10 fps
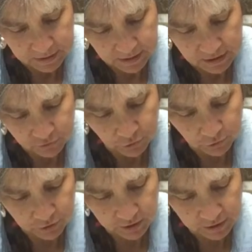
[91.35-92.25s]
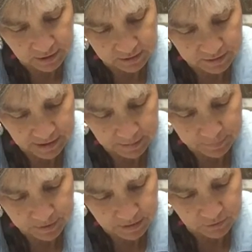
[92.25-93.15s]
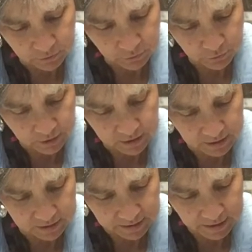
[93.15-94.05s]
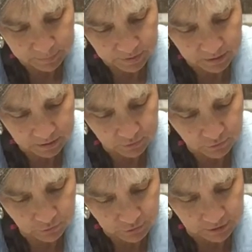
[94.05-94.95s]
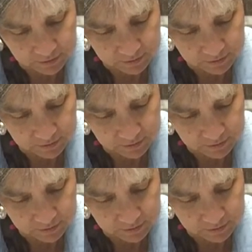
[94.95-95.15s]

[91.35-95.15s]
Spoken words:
And turn it and tap it and turn it and tap it and turn it.